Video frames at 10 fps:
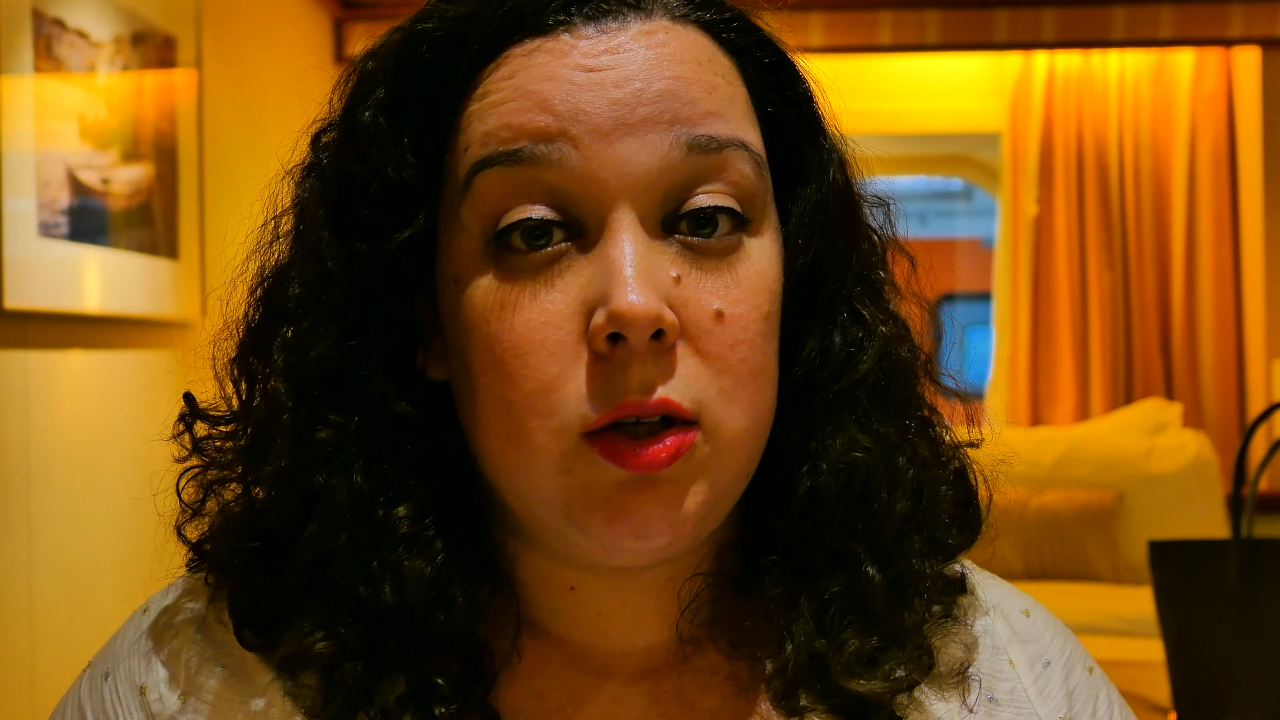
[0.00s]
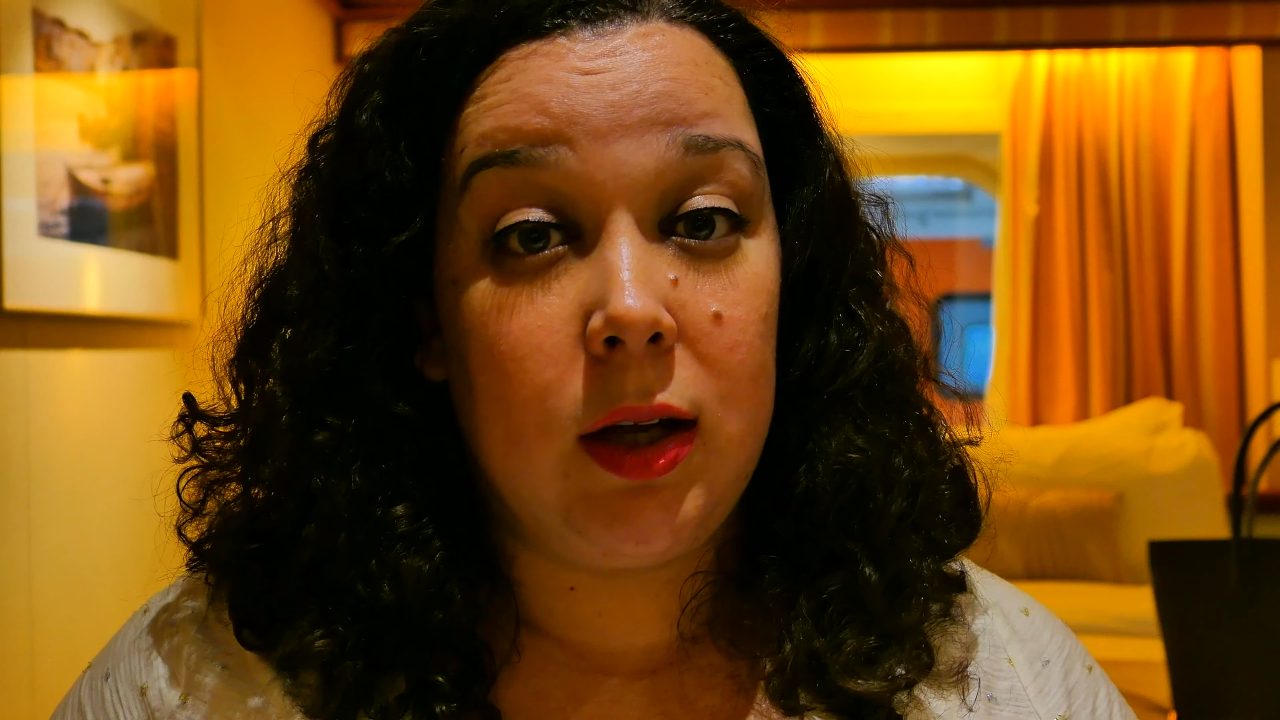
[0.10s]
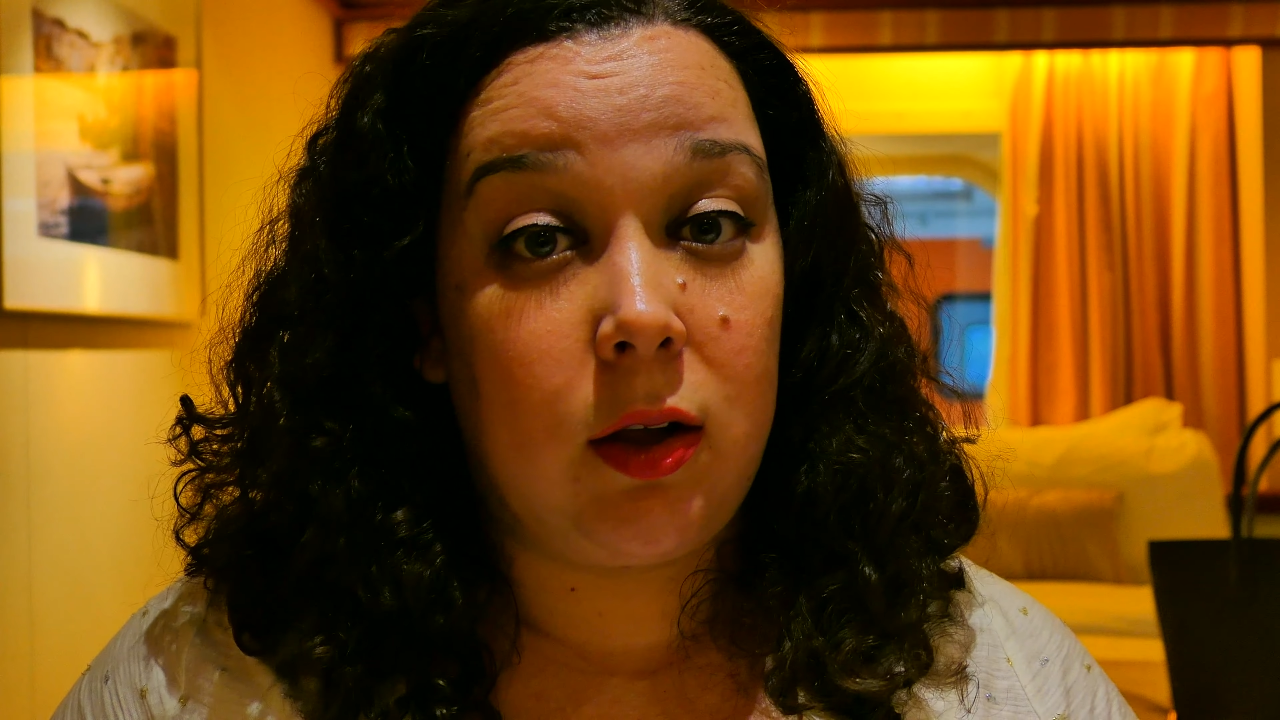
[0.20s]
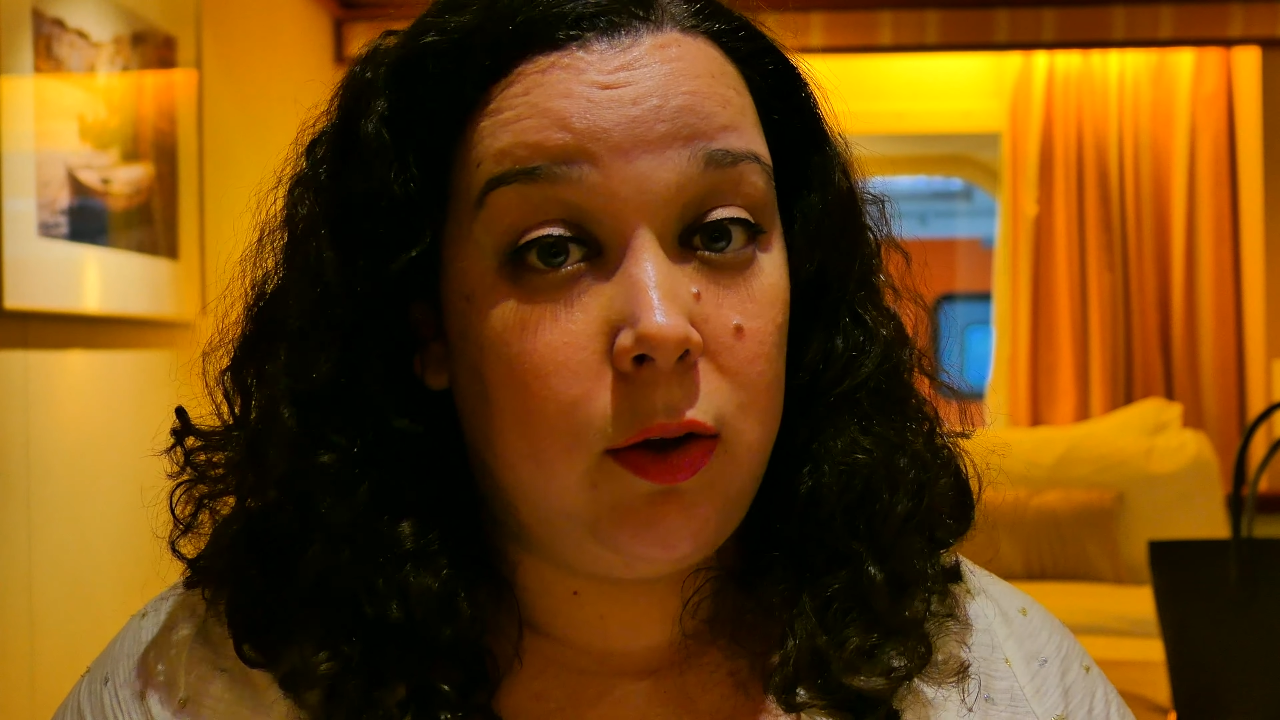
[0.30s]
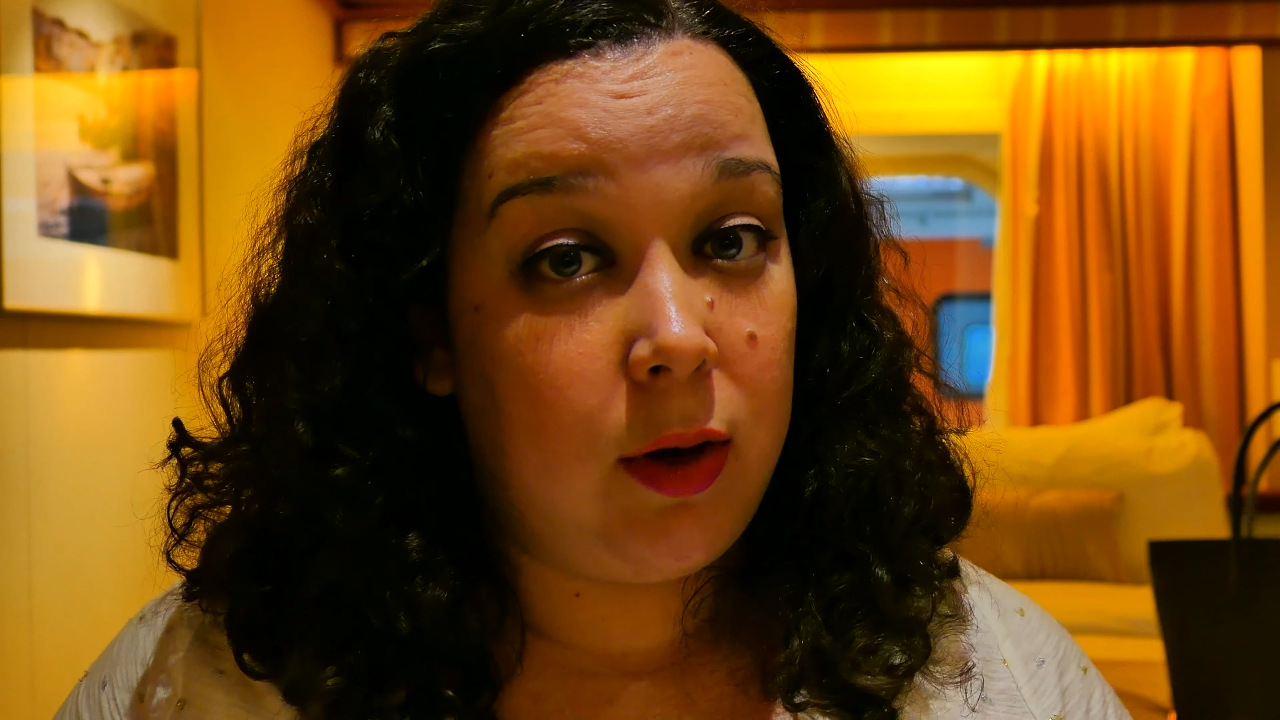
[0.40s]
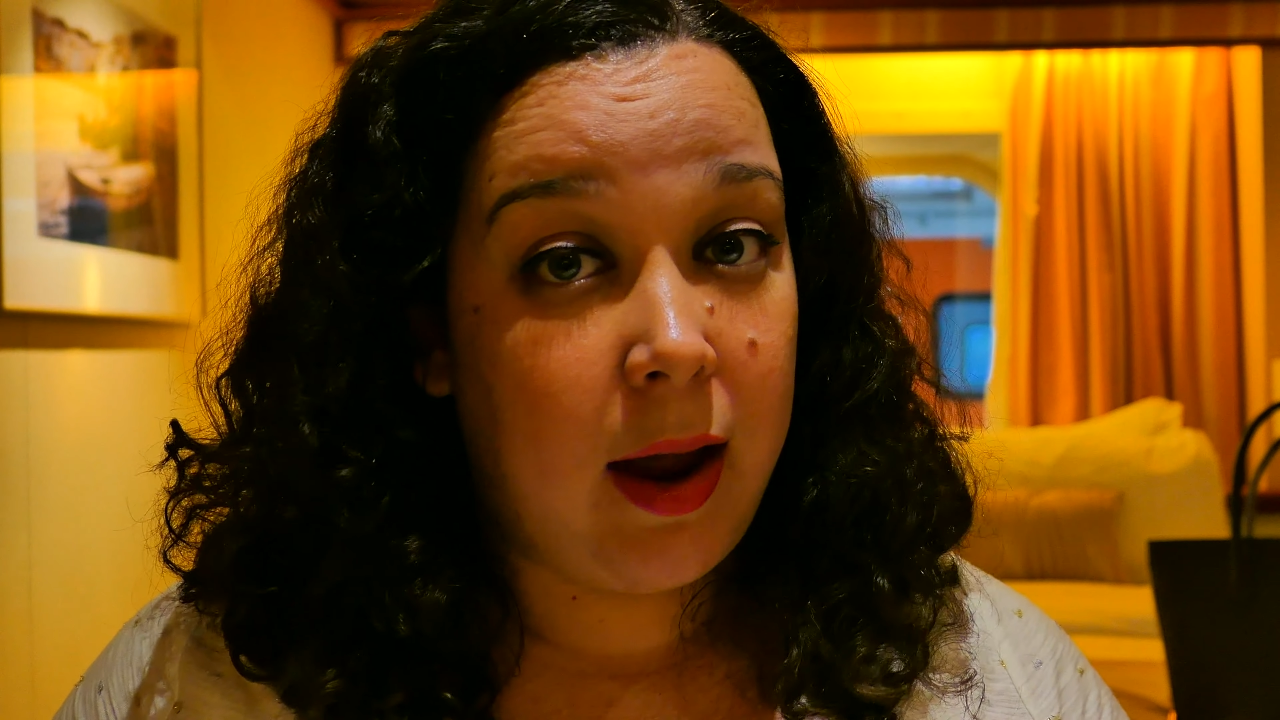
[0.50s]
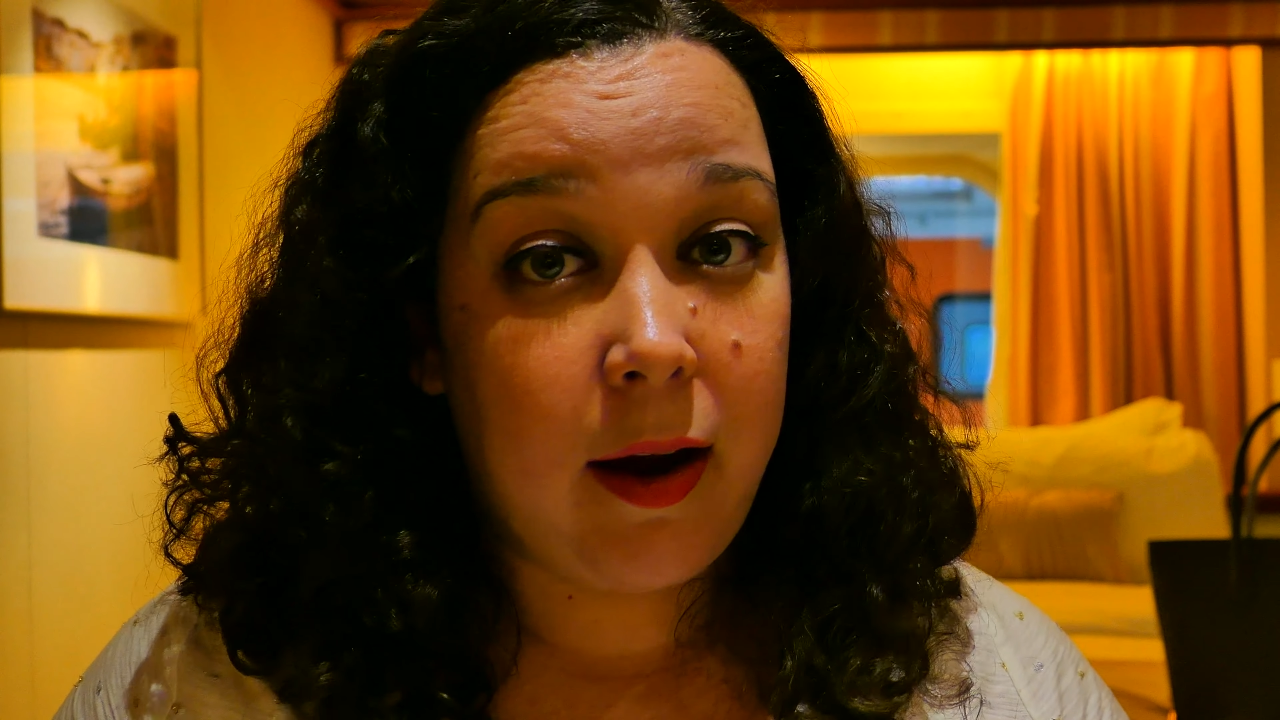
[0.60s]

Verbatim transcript: including